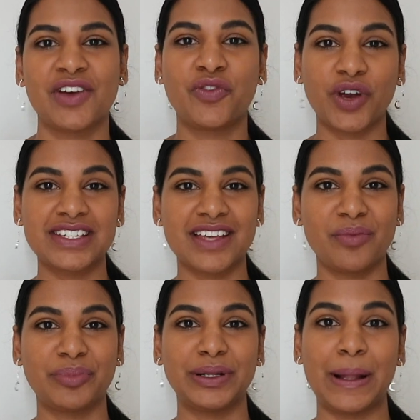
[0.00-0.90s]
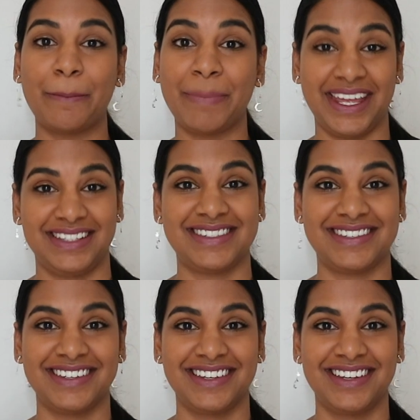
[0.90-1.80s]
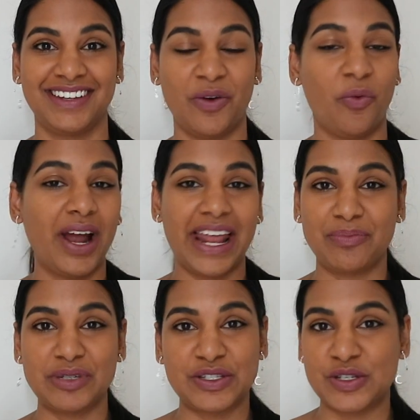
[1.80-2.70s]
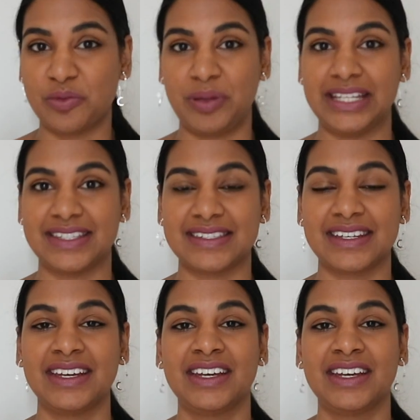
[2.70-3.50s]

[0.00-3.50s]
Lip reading: for example, pets. What happens to your pets?